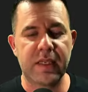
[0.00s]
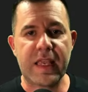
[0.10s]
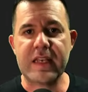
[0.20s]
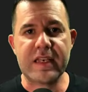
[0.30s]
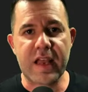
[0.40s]
It
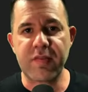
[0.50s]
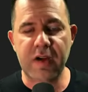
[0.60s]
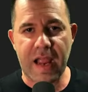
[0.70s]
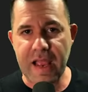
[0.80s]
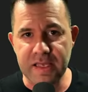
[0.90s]
never
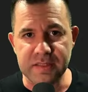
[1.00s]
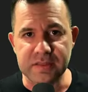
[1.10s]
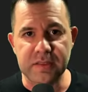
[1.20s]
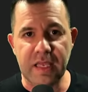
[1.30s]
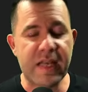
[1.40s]
has,
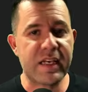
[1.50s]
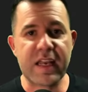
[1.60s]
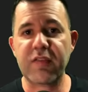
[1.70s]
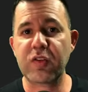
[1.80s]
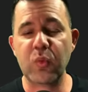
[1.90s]
and it
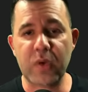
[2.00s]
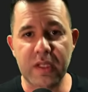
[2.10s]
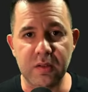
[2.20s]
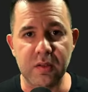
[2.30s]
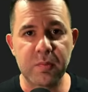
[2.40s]
never will.